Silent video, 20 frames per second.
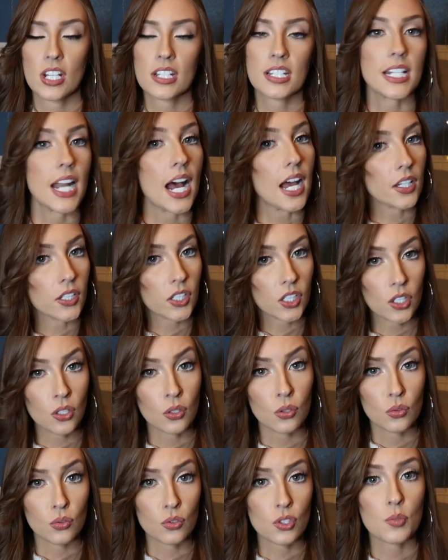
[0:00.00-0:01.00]
It's not
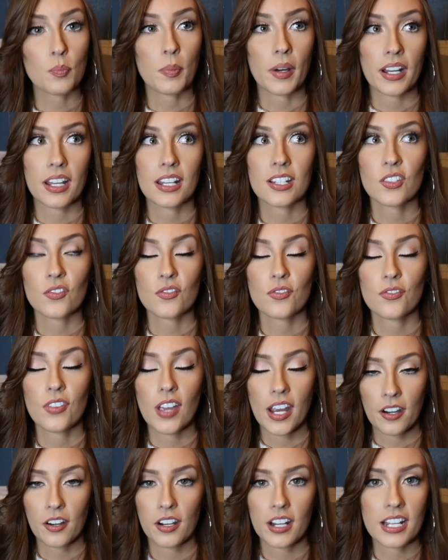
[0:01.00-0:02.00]
huge, but it's
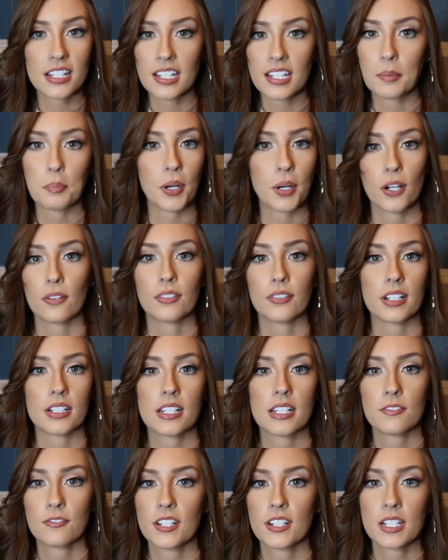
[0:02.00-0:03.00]
like
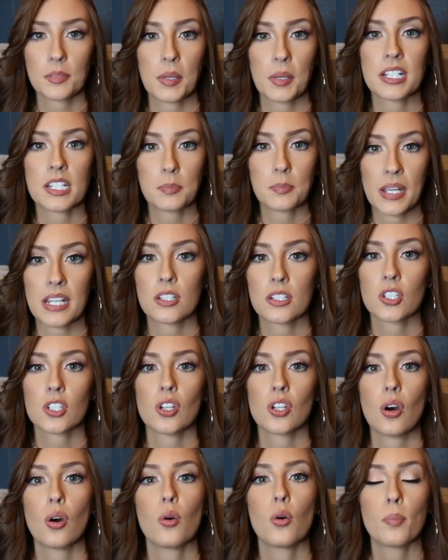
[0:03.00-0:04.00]
perfect. It fits my space
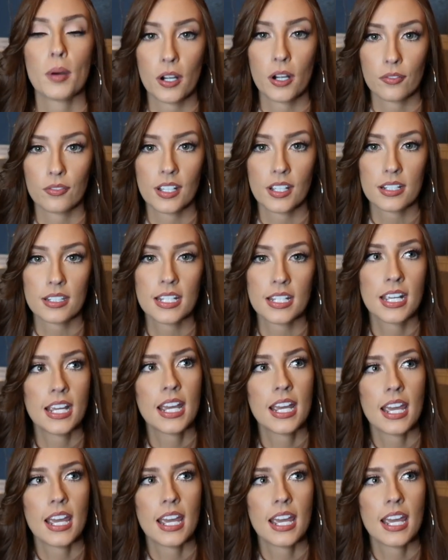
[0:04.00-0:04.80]
so perfect.